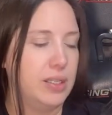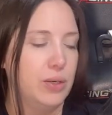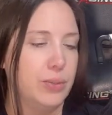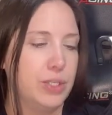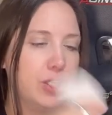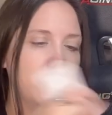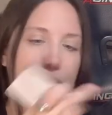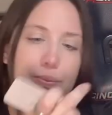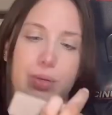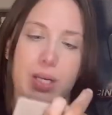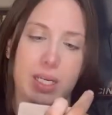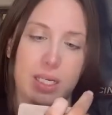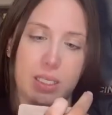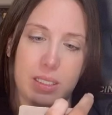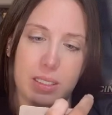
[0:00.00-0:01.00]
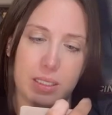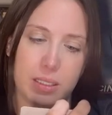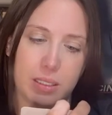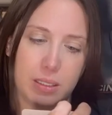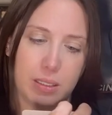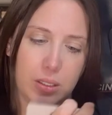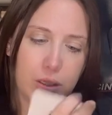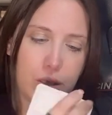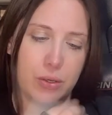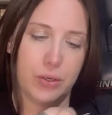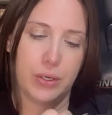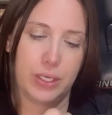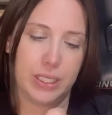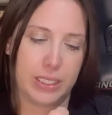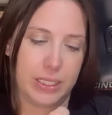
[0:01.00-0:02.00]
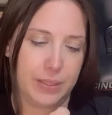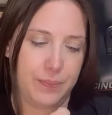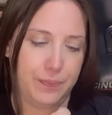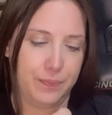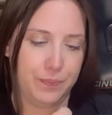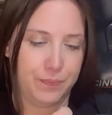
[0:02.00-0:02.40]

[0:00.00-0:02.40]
The original price? Oh no, it doesn't.